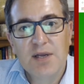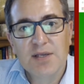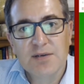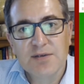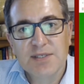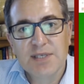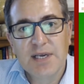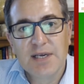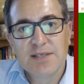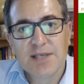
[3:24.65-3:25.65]
So
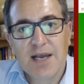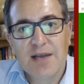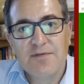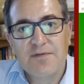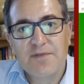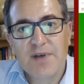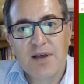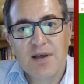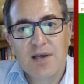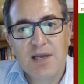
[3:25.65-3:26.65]
6 add
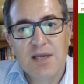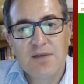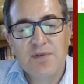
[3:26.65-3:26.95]
5